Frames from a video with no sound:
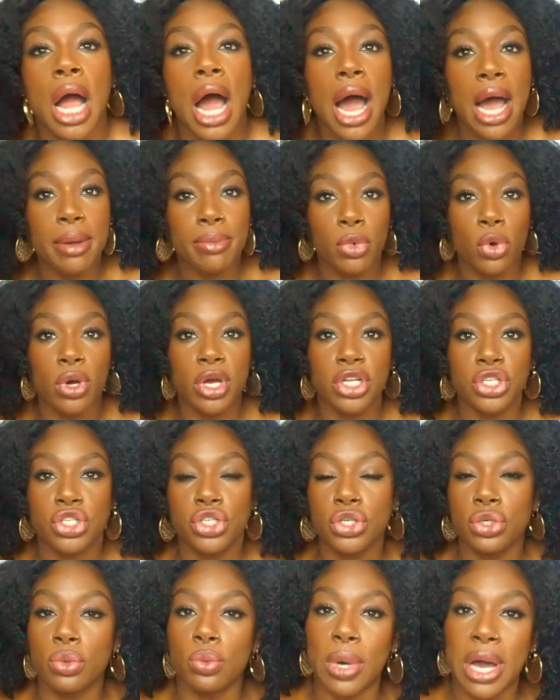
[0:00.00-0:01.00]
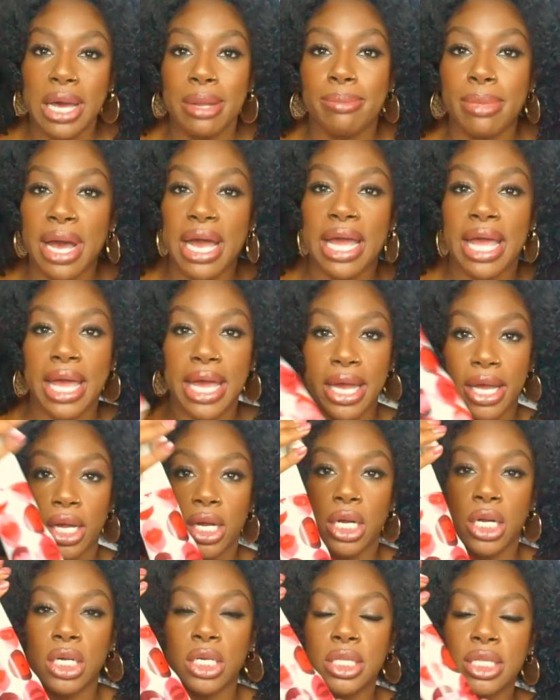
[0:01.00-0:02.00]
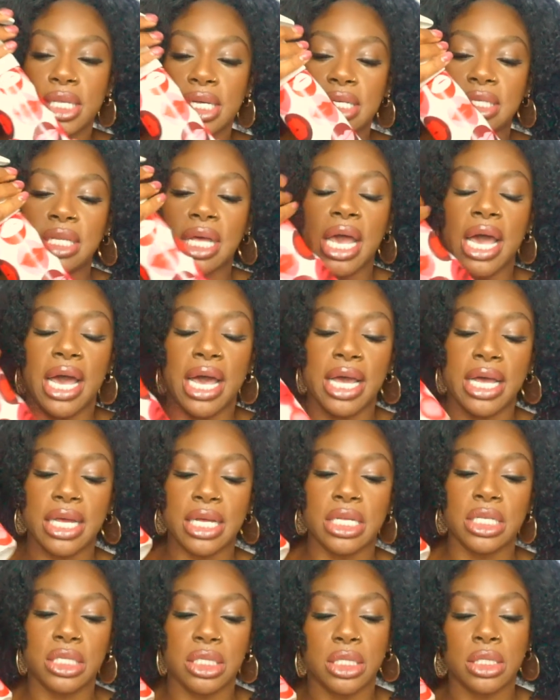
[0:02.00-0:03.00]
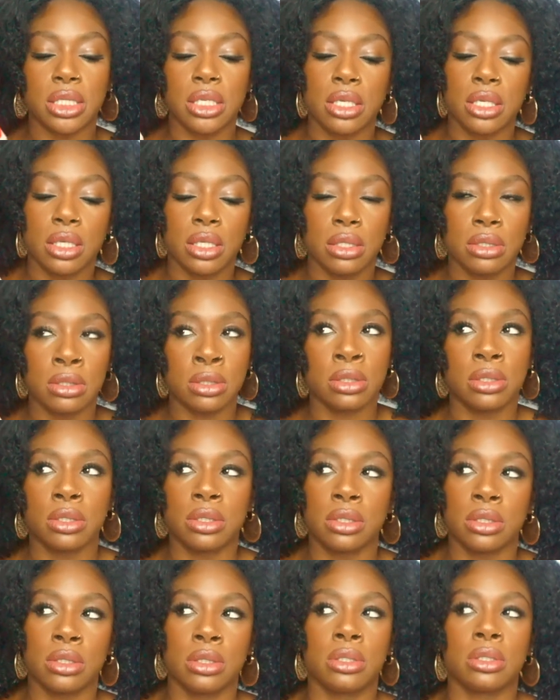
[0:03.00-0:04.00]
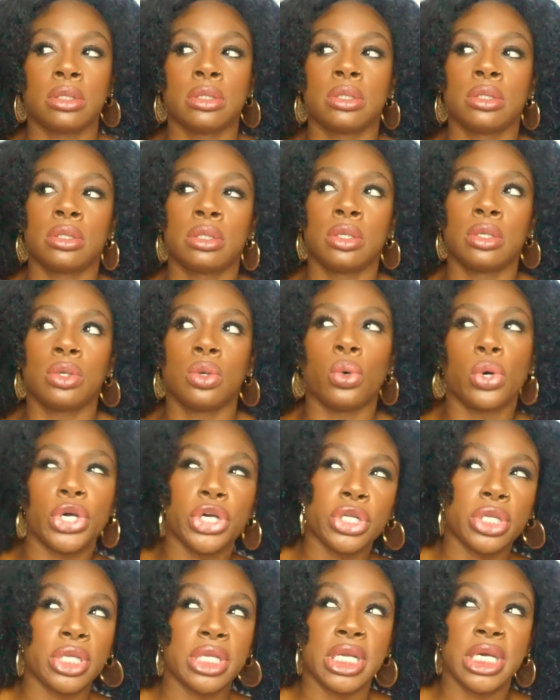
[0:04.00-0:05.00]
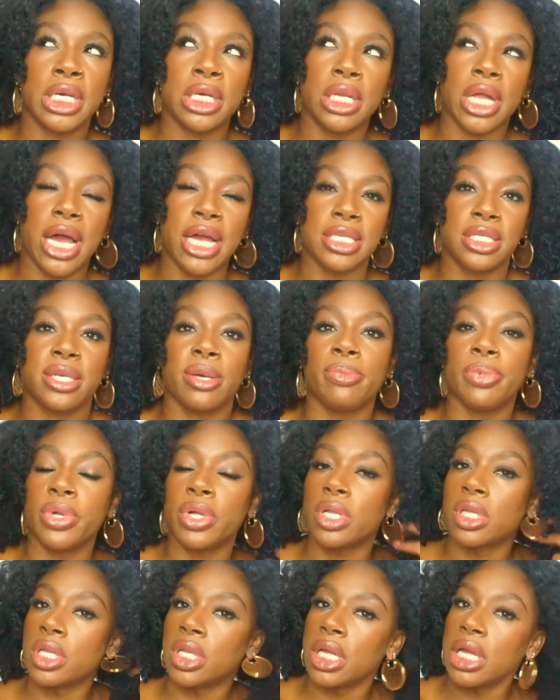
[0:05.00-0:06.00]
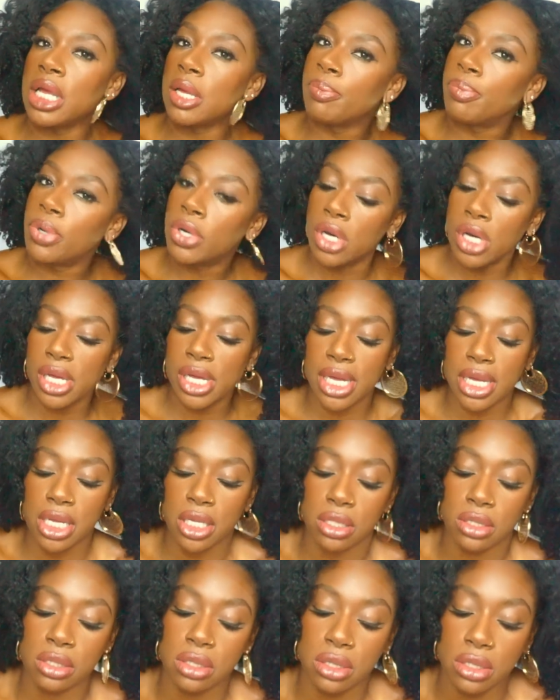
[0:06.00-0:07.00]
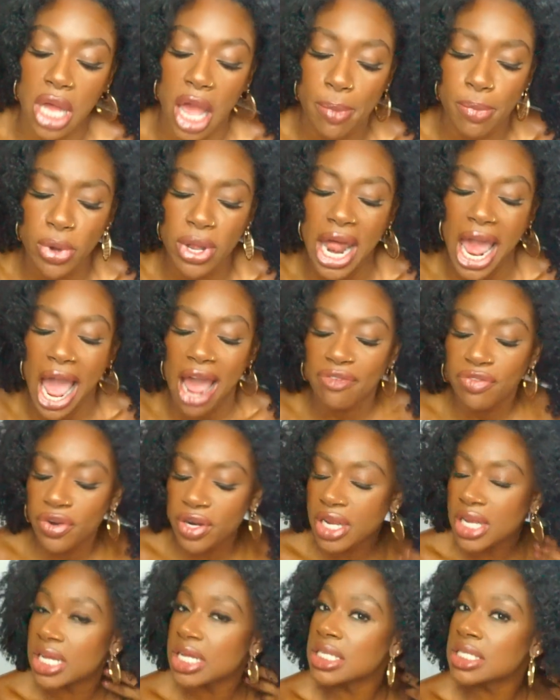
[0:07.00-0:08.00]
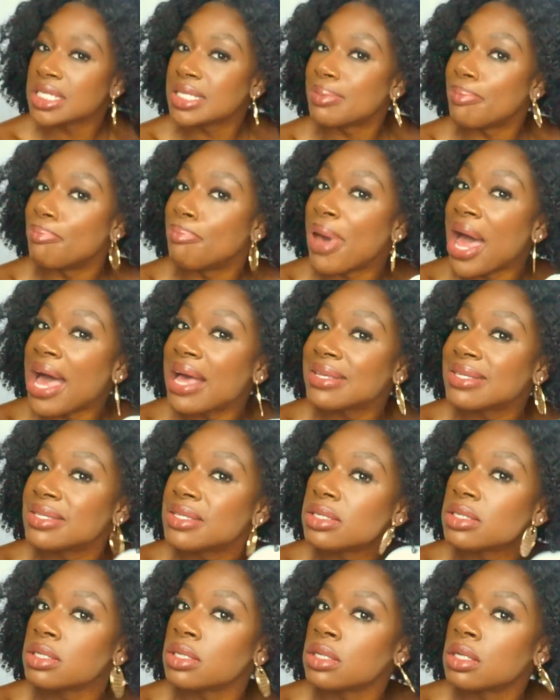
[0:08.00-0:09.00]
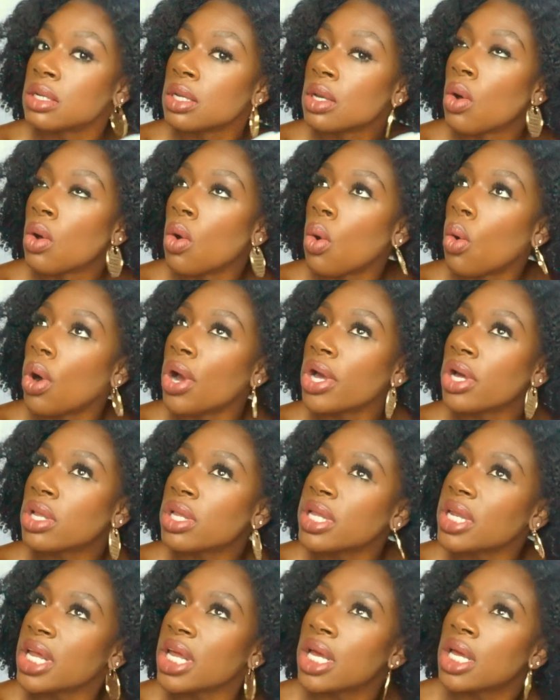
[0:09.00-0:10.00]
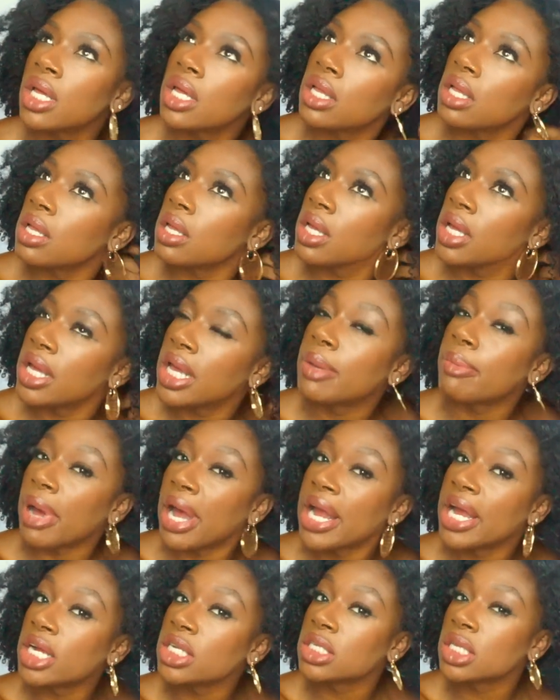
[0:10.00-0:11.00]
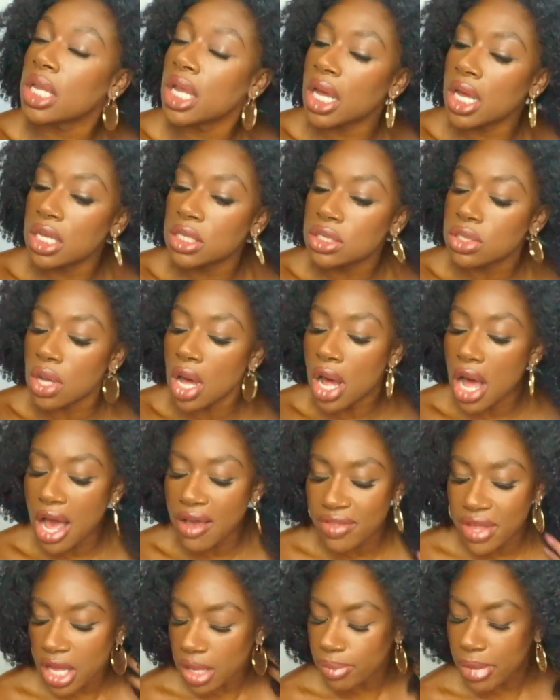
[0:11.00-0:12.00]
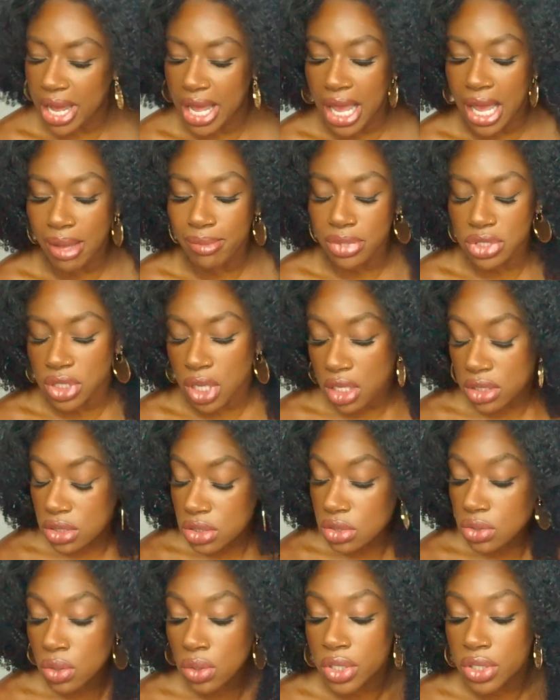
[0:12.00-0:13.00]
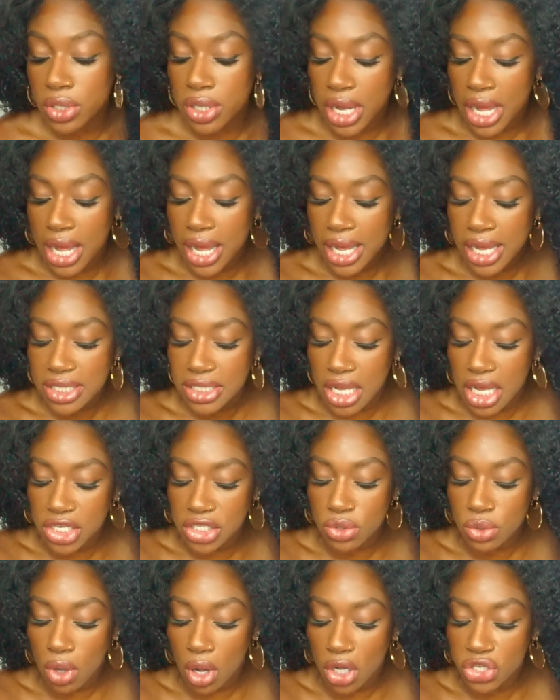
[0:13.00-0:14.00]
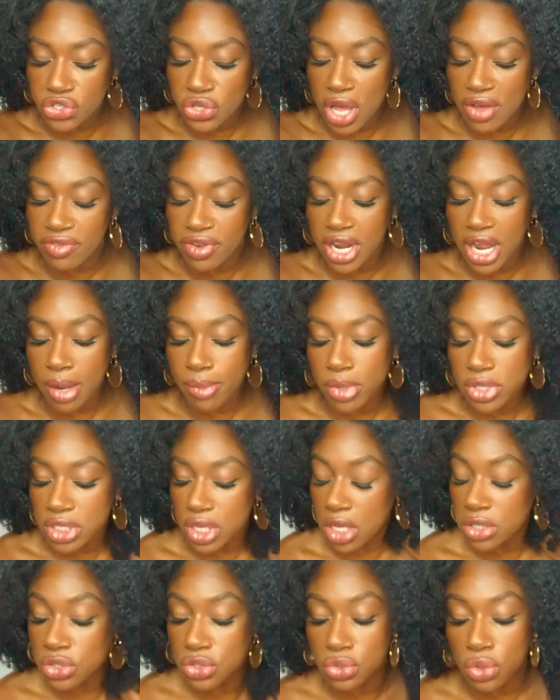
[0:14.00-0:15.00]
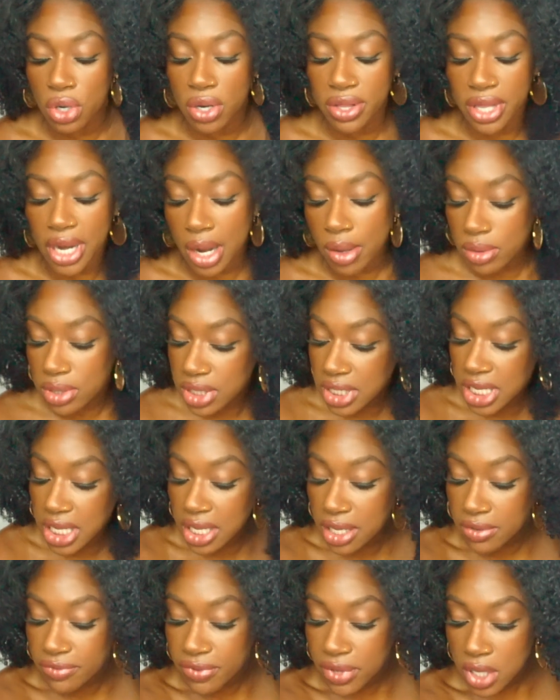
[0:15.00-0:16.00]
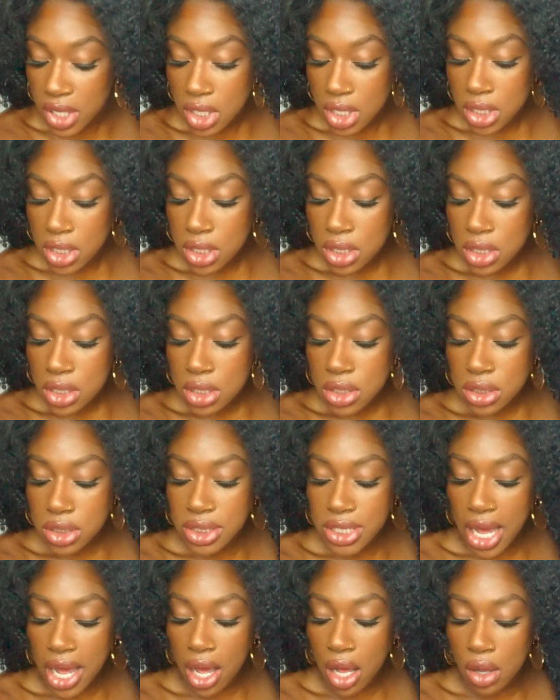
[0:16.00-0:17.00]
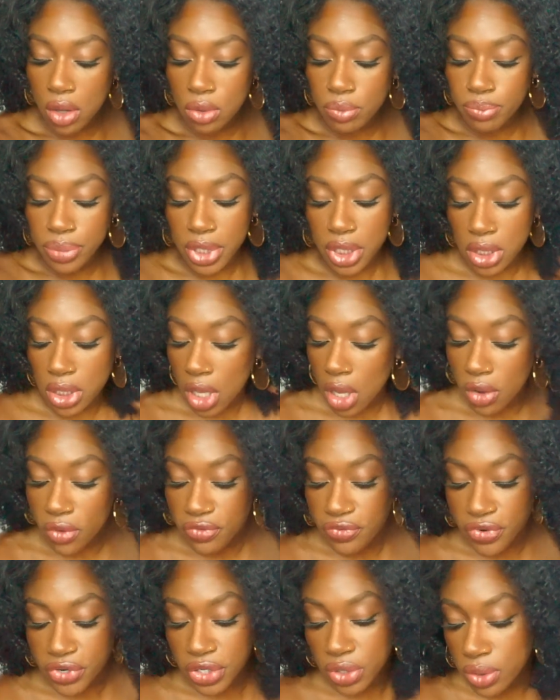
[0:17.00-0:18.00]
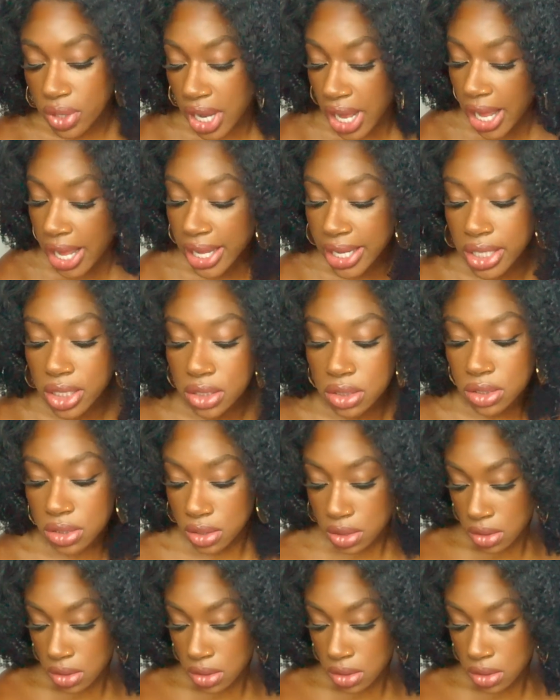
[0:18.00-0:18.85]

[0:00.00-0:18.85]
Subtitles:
I'm going to wet my hair. This has oil in it. I typically put African's Best oil in it in my hair today, so I'll have it in my Amazon store, you guys. I do also have an Amazon store that I will leave down below for you guys.